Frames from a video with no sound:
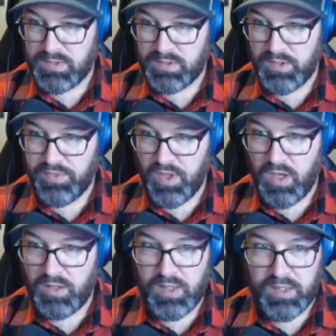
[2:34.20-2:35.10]

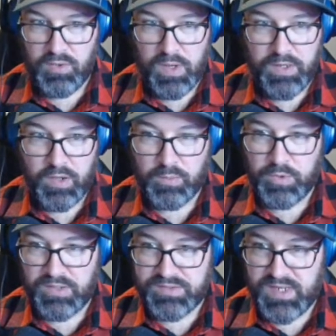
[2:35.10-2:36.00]
Lathon, I know how to
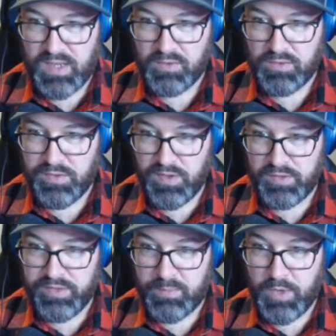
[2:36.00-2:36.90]
pronounce it now.
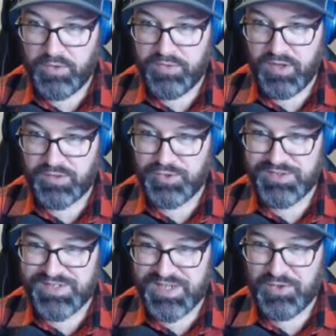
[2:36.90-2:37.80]
Lathon, like marathon. Good
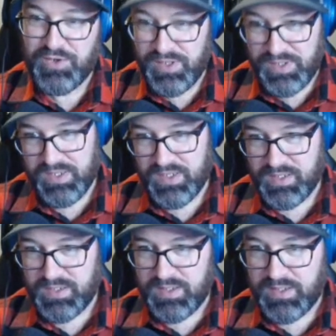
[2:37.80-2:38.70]
to see you.
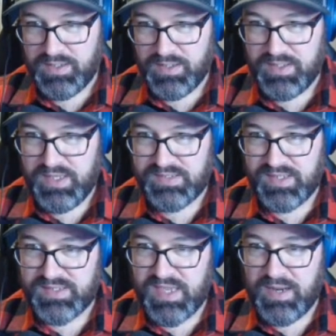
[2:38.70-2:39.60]
Yes,
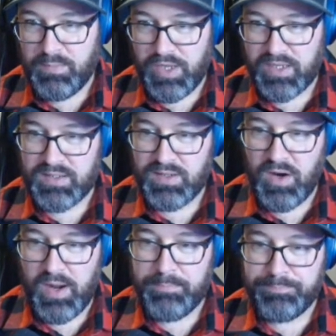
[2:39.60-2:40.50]
let's get it, Mike. All
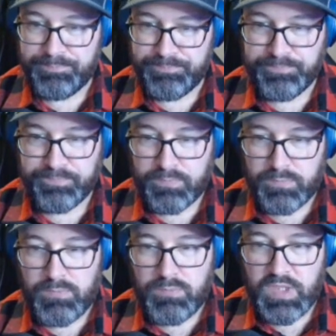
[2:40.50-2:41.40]
right.
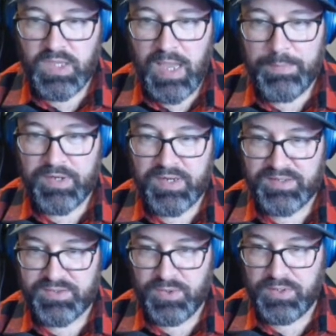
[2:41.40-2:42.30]
I'm going to get
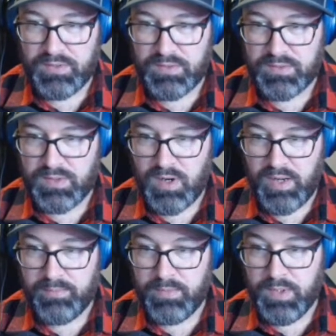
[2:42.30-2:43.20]
into it. All right.